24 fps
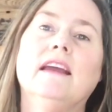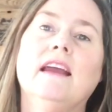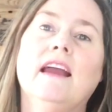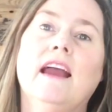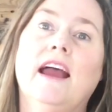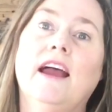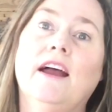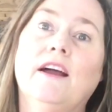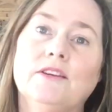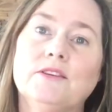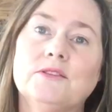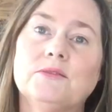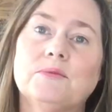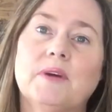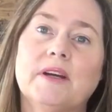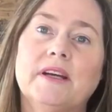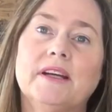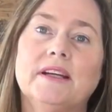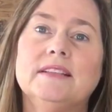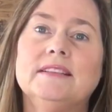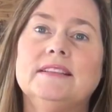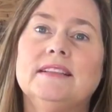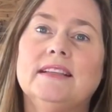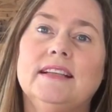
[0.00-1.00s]
elsewhere
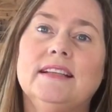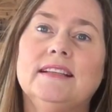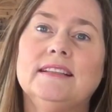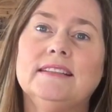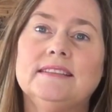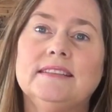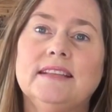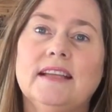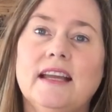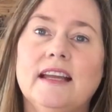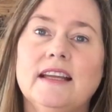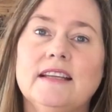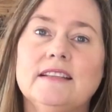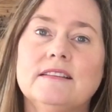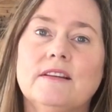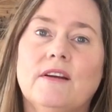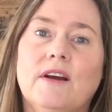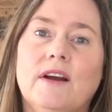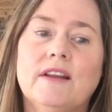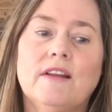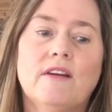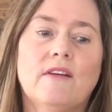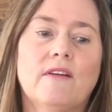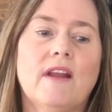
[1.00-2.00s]
in Tennessee, so
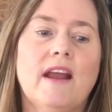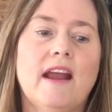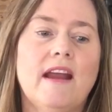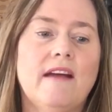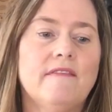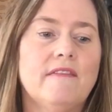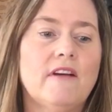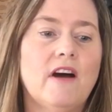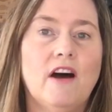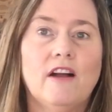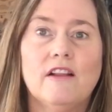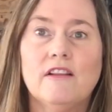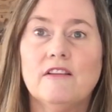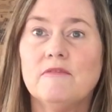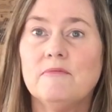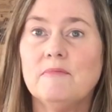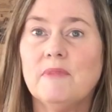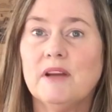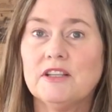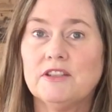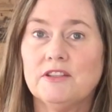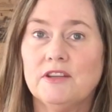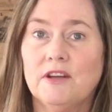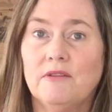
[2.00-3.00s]
I don't have all of
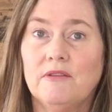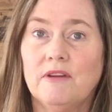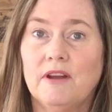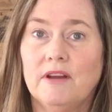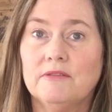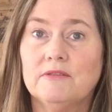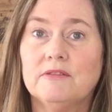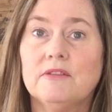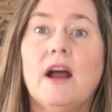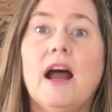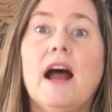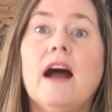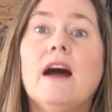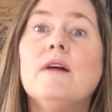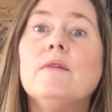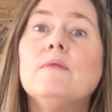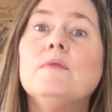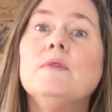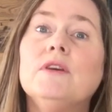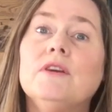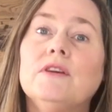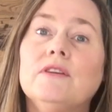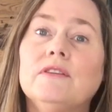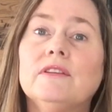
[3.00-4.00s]
my show notes. So I
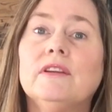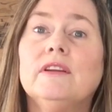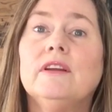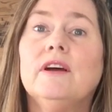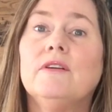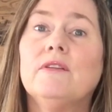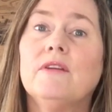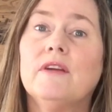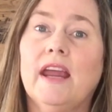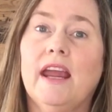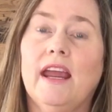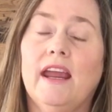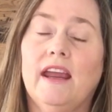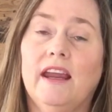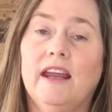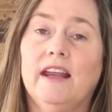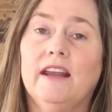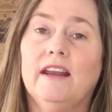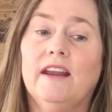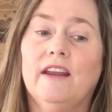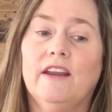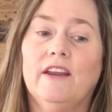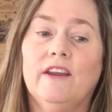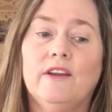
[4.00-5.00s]
will
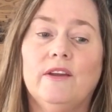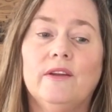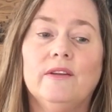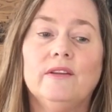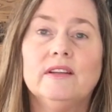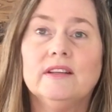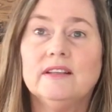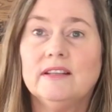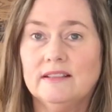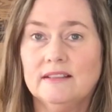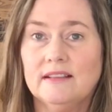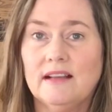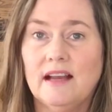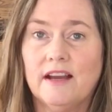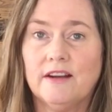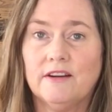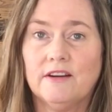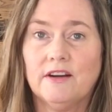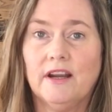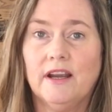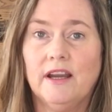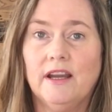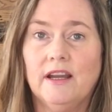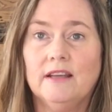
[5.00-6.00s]
locate who the
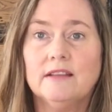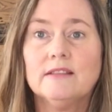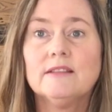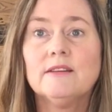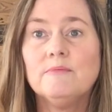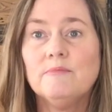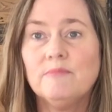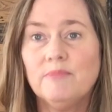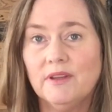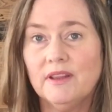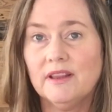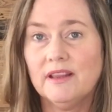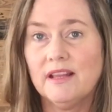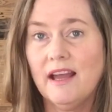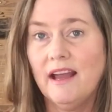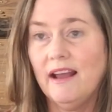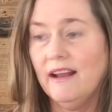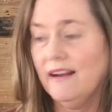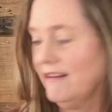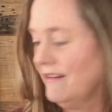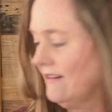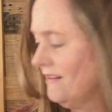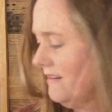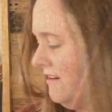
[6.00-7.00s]
designer is and put
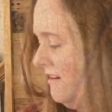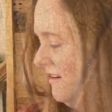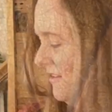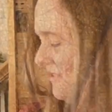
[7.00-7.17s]
that on